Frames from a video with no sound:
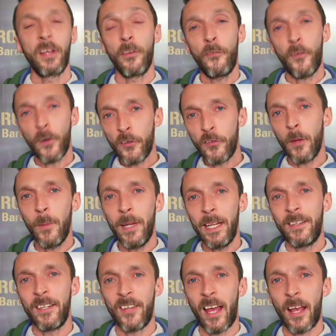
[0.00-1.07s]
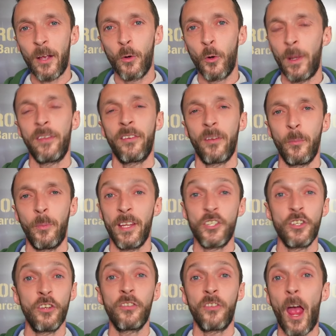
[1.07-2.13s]
Because the first thing we need to tackle, quite simply,
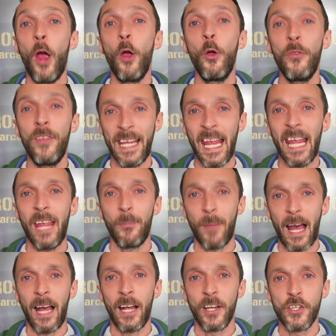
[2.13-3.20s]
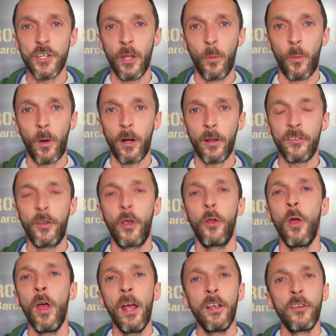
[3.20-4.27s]
is just how the game actually works. Now,
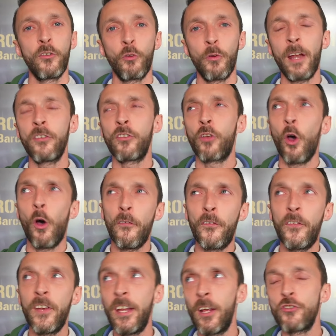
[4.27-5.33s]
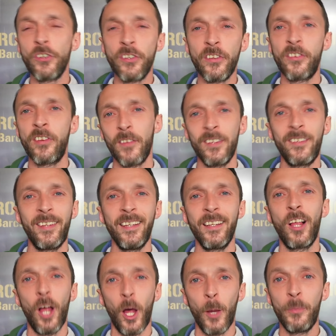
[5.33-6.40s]
Sorare's got 317
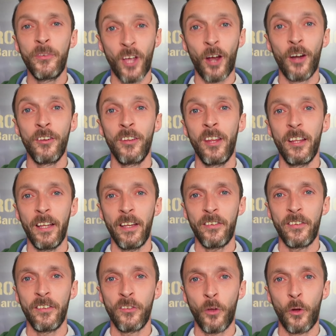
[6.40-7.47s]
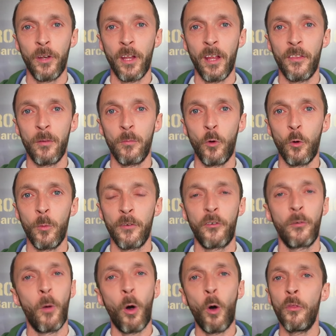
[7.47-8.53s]
clubs currently licensed on it at the moment
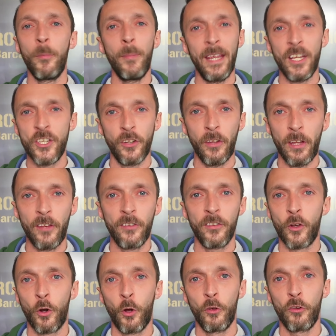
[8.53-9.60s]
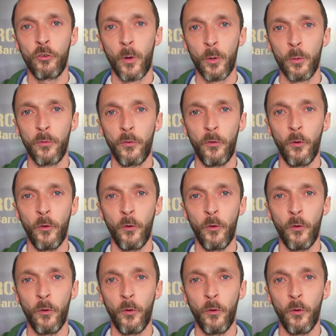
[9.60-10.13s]
from all the major leagues across world